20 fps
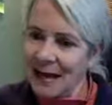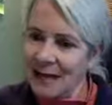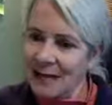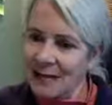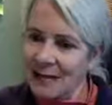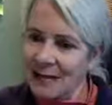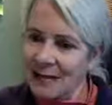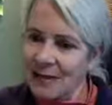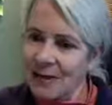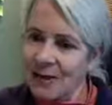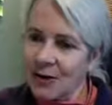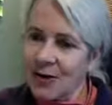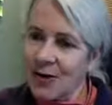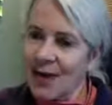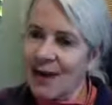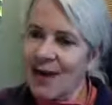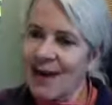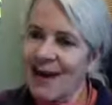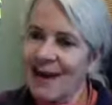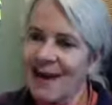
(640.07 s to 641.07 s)
So
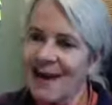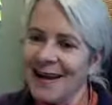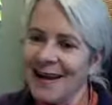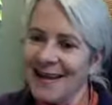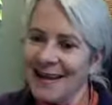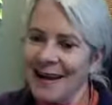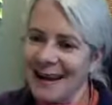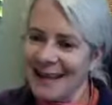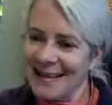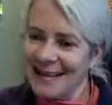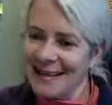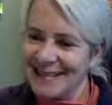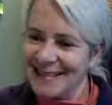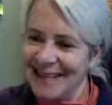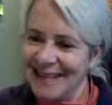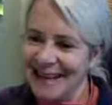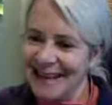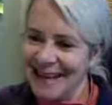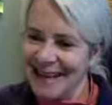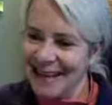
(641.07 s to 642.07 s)

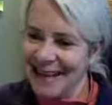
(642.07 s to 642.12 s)
Nancy,